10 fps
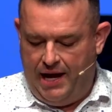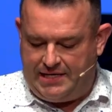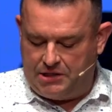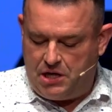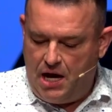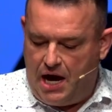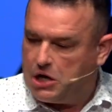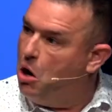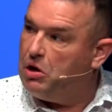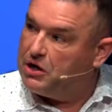He says,
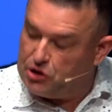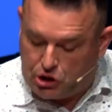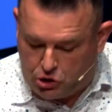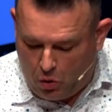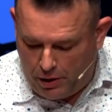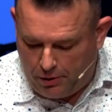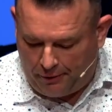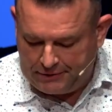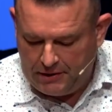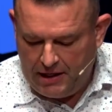go look at the
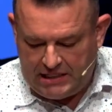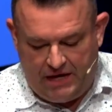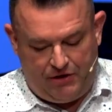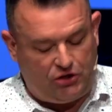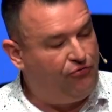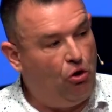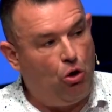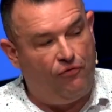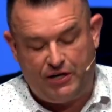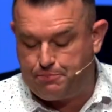soil, see if it's
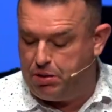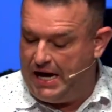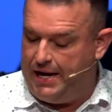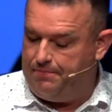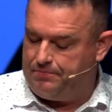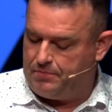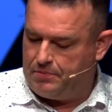fertile, if it's plain.